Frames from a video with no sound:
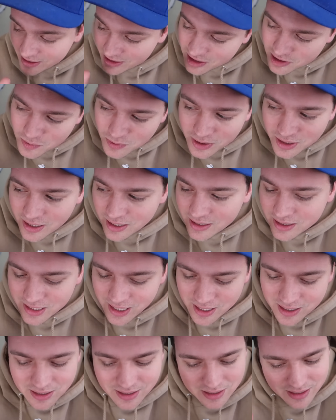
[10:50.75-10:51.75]
They just want to get
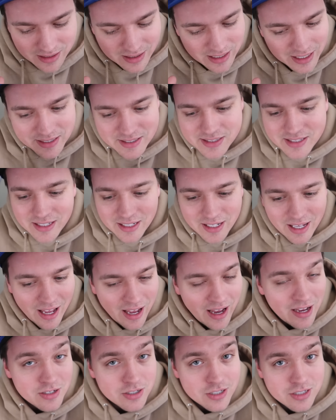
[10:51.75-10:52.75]
that instant
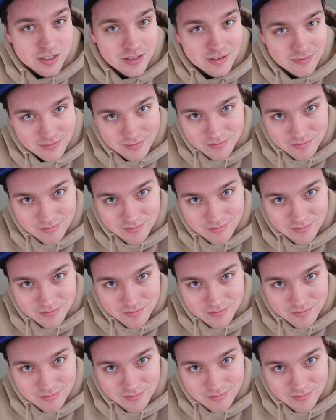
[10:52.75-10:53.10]
cash,